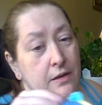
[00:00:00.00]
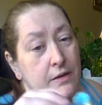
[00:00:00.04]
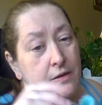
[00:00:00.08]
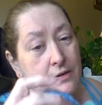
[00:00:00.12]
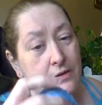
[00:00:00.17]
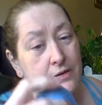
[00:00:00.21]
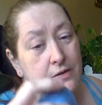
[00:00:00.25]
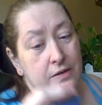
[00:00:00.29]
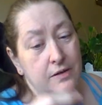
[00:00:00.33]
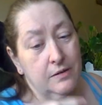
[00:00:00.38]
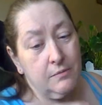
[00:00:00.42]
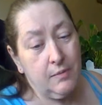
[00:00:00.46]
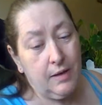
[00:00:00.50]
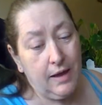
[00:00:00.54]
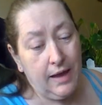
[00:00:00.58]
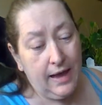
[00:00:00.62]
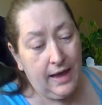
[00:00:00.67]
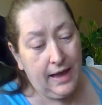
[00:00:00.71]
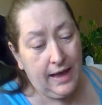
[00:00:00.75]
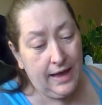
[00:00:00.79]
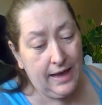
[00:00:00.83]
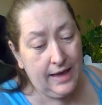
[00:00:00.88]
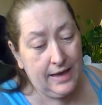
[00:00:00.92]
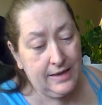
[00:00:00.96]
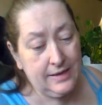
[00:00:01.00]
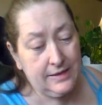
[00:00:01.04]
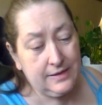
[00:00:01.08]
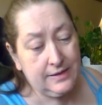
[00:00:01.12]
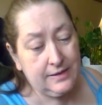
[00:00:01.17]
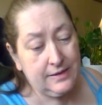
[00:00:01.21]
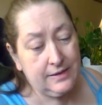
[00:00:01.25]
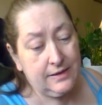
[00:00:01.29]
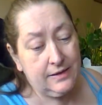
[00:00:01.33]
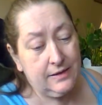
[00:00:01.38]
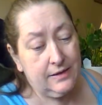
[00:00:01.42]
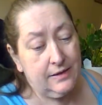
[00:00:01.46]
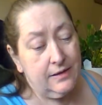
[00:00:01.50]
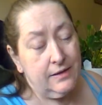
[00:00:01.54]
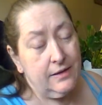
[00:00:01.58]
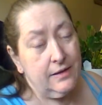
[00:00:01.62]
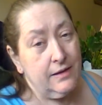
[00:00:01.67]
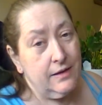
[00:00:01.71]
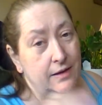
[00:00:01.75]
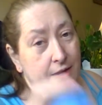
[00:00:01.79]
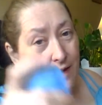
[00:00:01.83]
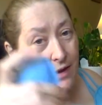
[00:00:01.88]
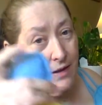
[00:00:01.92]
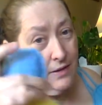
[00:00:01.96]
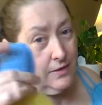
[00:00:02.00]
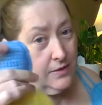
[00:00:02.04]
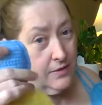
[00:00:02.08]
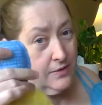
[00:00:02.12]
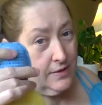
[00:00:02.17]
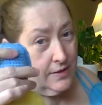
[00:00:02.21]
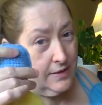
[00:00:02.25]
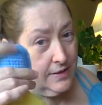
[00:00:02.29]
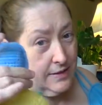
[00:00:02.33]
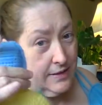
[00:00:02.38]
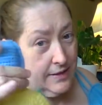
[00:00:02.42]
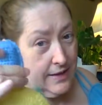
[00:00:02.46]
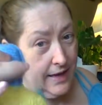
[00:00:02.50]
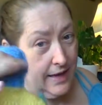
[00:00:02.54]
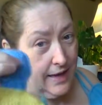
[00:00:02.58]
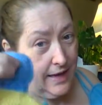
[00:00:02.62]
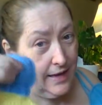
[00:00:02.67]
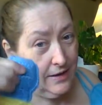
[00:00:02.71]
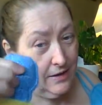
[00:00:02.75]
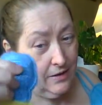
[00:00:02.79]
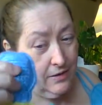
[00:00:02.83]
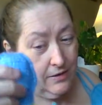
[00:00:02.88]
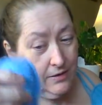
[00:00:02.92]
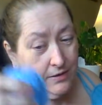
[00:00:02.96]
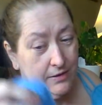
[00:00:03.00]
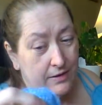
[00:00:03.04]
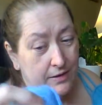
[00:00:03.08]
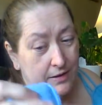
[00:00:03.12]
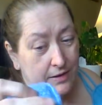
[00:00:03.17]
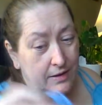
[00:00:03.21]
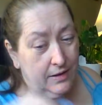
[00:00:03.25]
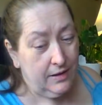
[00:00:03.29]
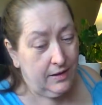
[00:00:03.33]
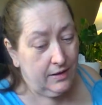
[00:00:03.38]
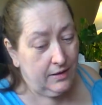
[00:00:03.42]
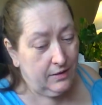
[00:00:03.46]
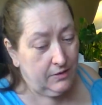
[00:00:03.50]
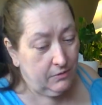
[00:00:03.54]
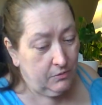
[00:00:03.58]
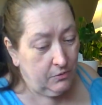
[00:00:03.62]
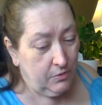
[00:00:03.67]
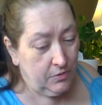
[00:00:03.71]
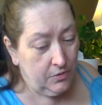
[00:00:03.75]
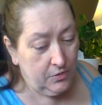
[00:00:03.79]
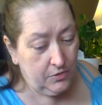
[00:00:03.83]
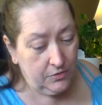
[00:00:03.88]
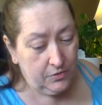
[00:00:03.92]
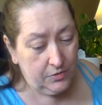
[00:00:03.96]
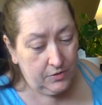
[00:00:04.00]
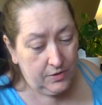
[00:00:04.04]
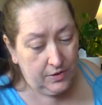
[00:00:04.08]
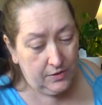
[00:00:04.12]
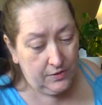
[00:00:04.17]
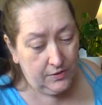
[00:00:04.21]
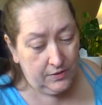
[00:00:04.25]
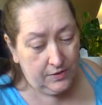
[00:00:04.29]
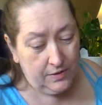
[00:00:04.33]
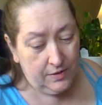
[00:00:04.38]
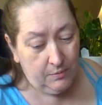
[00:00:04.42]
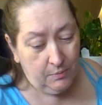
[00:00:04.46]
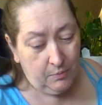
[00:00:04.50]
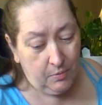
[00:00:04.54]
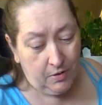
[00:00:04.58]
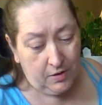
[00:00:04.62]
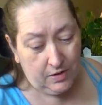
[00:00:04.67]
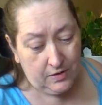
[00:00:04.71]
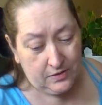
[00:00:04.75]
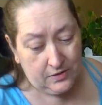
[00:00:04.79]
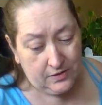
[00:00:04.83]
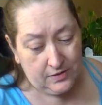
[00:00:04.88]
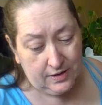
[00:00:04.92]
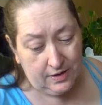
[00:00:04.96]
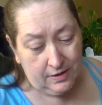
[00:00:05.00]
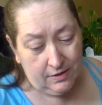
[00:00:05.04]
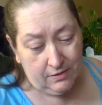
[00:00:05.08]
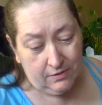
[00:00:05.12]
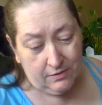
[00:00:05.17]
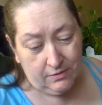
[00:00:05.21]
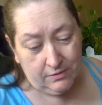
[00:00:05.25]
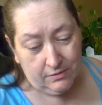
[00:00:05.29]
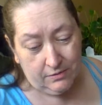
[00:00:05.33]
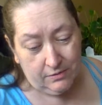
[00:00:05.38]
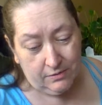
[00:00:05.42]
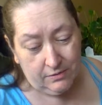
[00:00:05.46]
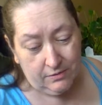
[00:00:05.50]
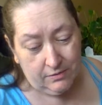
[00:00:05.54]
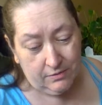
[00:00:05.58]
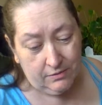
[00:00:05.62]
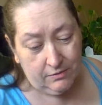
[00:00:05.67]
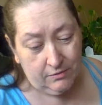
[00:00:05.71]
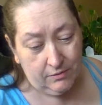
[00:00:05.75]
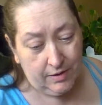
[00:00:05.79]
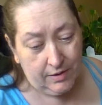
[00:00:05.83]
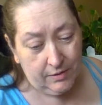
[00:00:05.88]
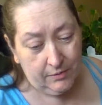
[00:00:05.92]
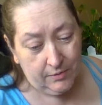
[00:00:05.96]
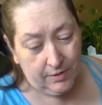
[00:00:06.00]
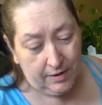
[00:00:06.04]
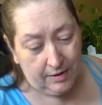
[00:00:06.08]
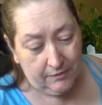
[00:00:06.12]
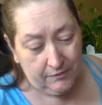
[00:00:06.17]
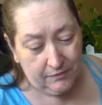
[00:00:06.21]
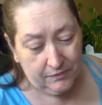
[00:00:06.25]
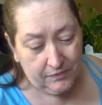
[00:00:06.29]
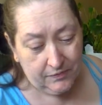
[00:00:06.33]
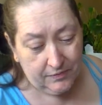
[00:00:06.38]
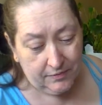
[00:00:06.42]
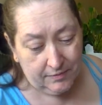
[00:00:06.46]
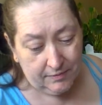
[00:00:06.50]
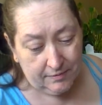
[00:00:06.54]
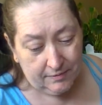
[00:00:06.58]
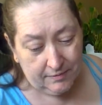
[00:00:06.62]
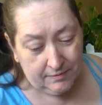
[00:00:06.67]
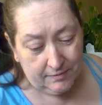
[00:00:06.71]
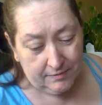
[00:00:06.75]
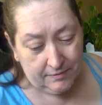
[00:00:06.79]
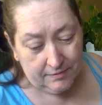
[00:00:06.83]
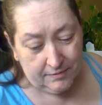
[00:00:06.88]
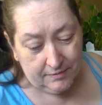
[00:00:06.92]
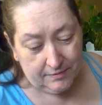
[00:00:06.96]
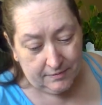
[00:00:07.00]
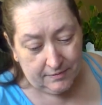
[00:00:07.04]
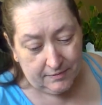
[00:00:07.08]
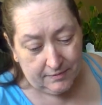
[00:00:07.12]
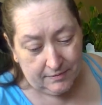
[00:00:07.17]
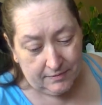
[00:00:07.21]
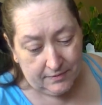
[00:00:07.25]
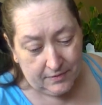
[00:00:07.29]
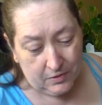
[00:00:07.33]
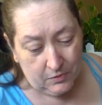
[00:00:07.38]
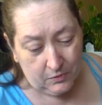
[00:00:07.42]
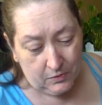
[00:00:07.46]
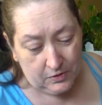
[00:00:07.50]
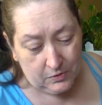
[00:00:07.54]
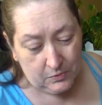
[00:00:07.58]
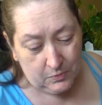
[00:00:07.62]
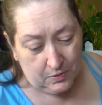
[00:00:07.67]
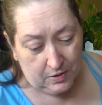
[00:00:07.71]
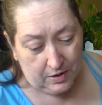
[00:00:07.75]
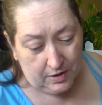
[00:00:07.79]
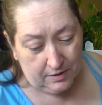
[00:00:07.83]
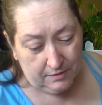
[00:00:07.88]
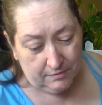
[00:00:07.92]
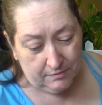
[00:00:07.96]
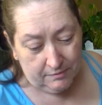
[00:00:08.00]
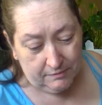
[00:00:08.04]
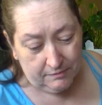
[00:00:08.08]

some eyes onto this side where the parts that are, wait, which part?